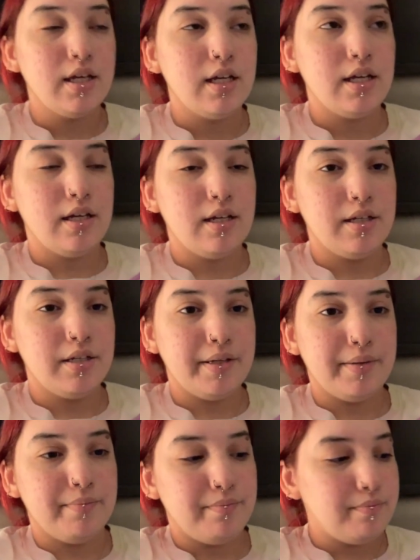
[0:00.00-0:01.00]

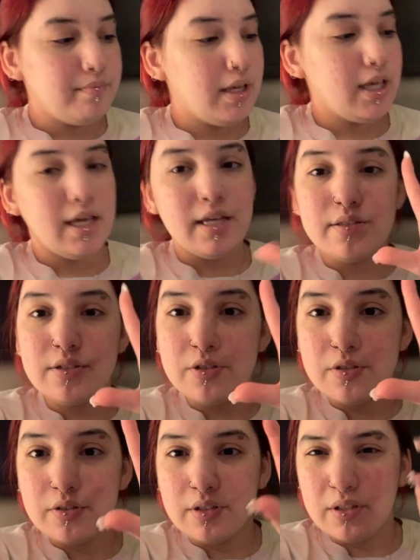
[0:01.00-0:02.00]
My hands are
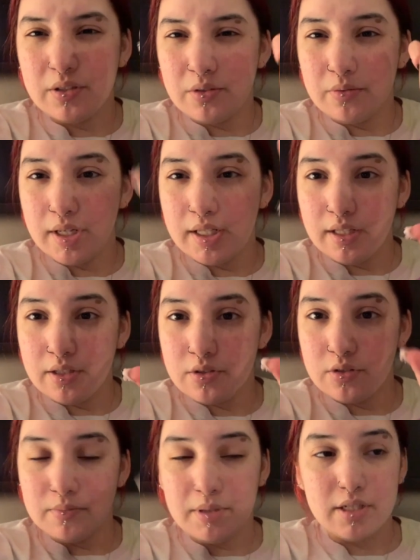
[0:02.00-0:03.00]
still a little red, not
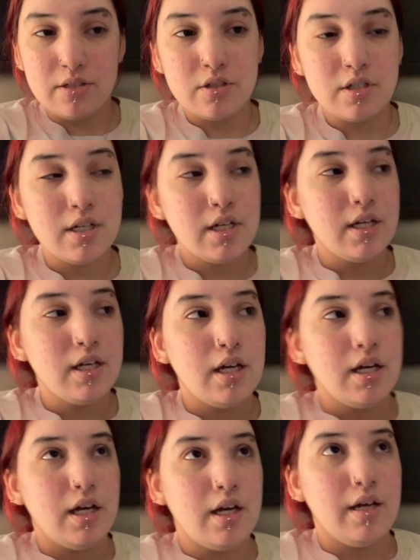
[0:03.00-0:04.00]
too much.
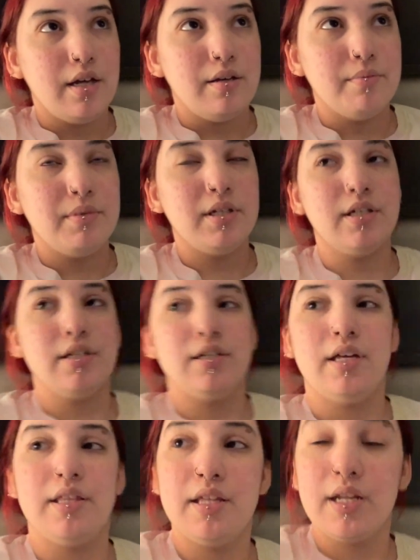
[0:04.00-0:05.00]
And
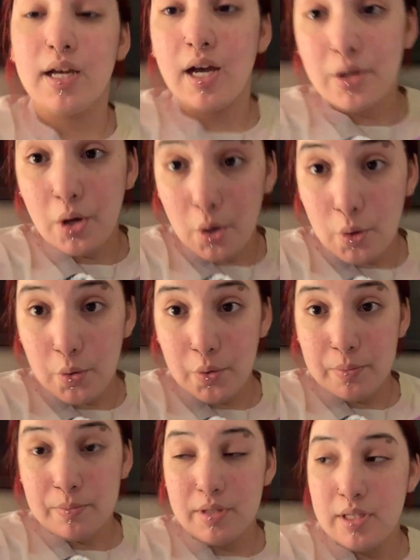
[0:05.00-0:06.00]
then I got
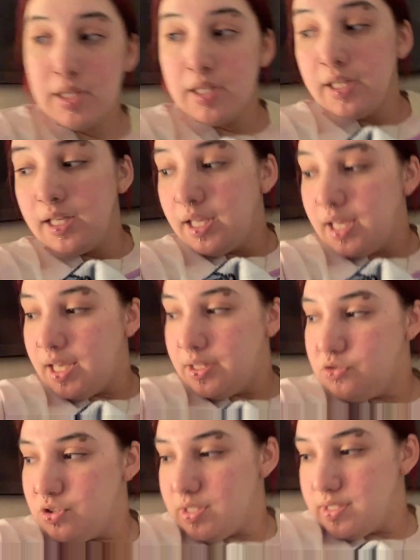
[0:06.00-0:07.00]
home
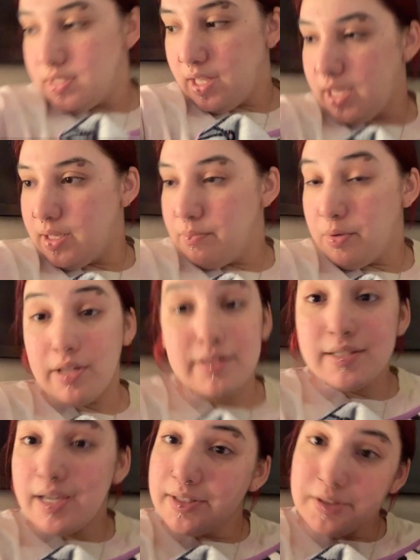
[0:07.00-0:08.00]
and just like brought the
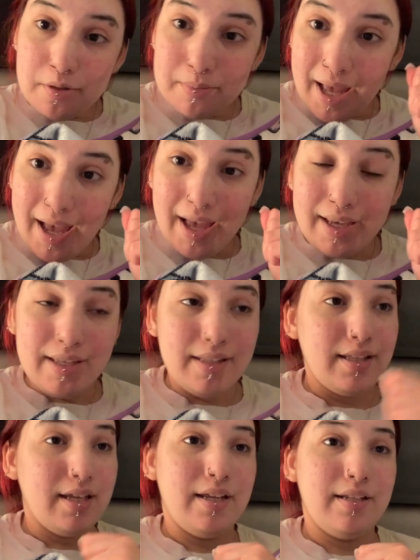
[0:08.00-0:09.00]
Daiso bag,
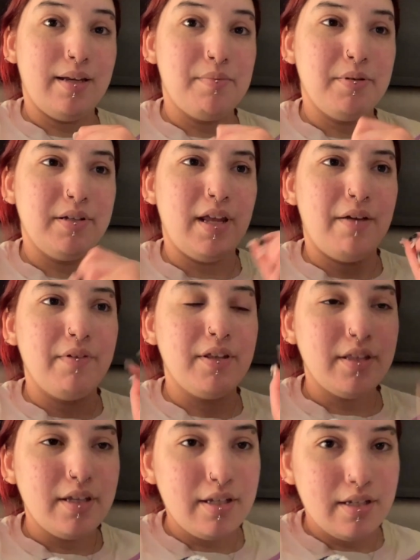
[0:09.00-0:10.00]
and then I put
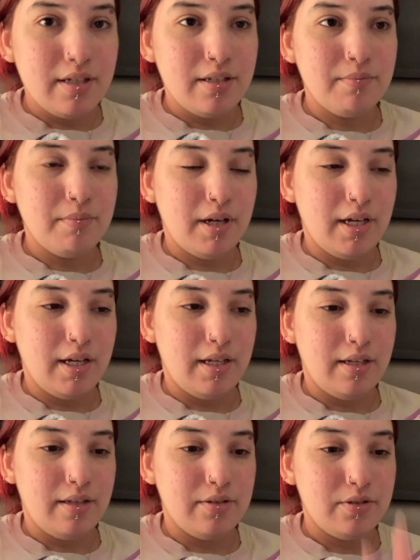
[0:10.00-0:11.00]
everything in
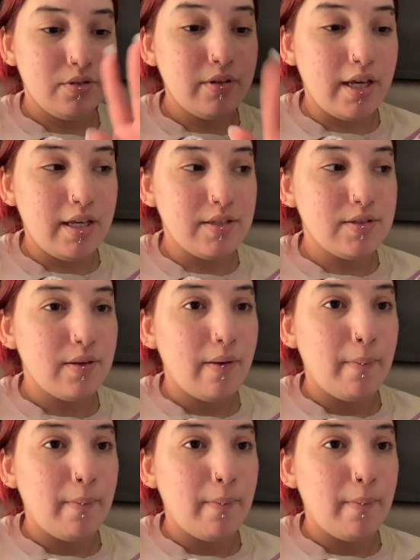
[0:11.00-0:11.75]
my suitcase.